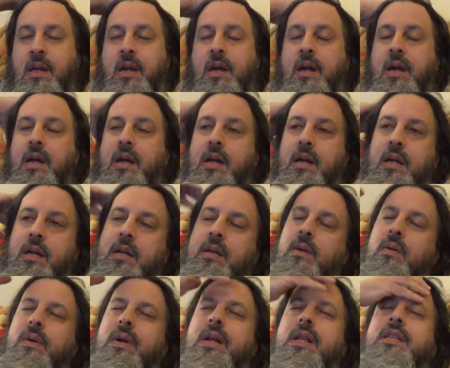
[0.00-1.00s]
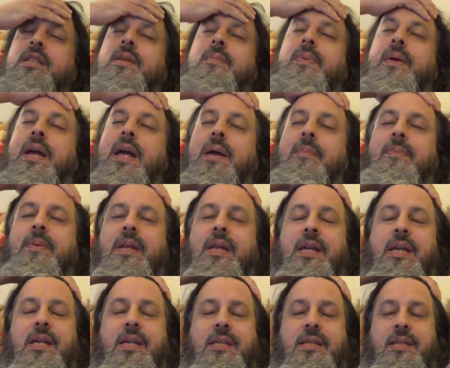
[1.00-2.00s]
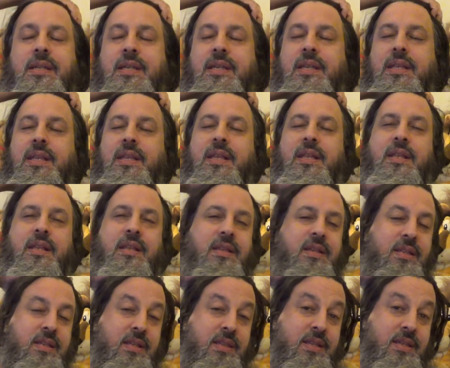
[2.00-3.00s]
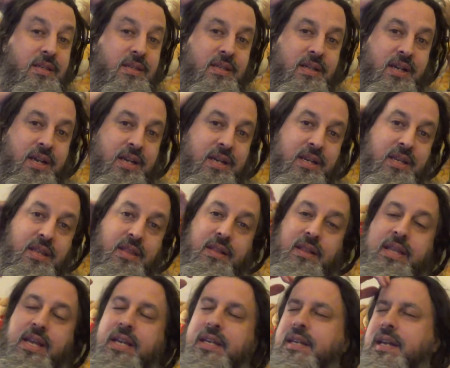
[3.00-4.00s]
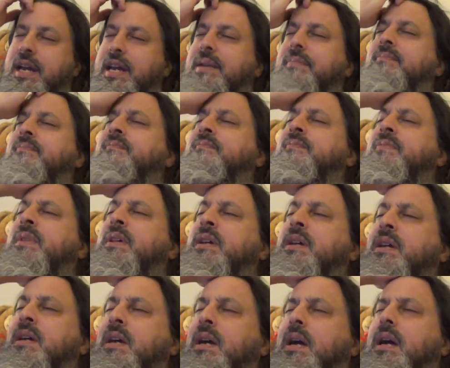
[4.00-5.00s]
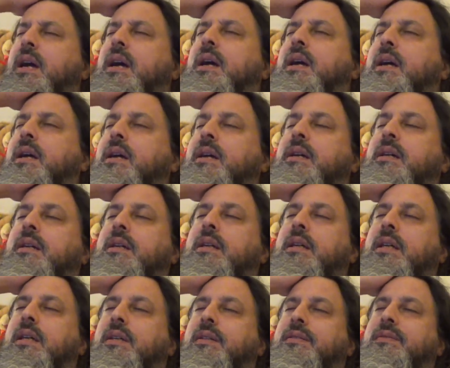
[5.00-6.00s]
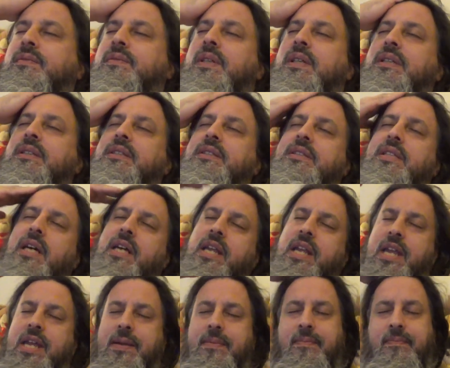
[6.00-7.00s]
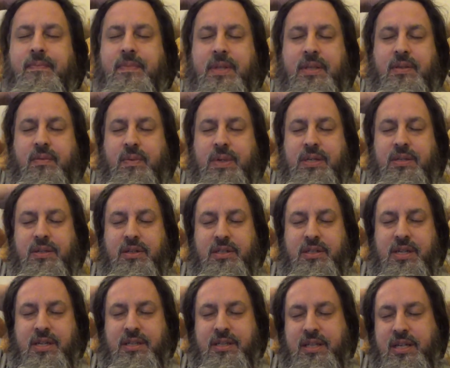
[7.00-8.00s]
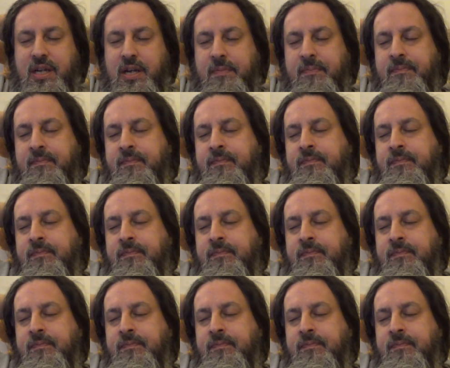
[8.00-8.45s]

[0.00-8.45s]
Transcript: what ends up happening is this is again another late night uh, of uh, studying with the research desk here.